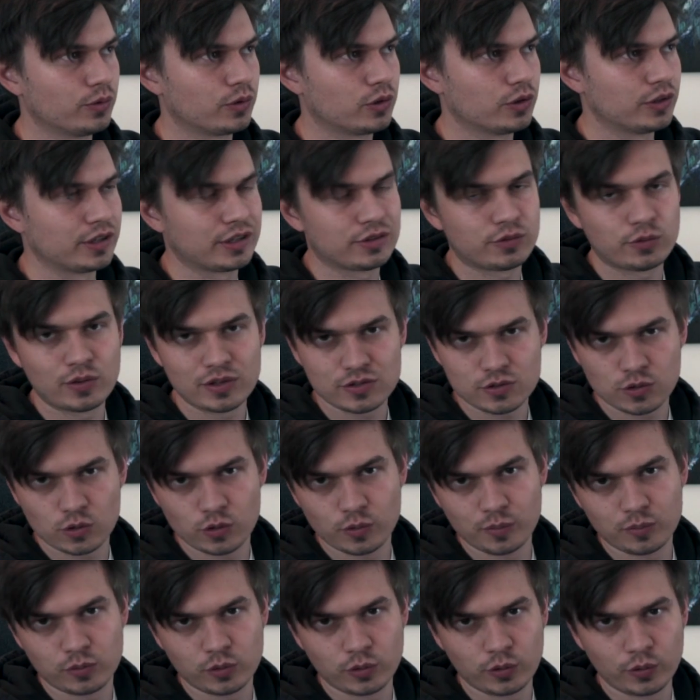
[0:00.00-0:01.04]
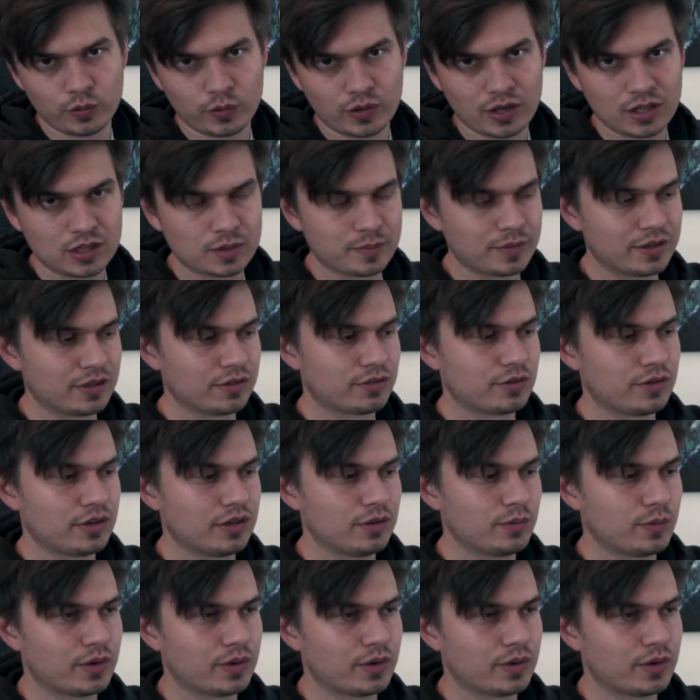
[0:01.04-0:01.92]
connect Resolume to Grandma3,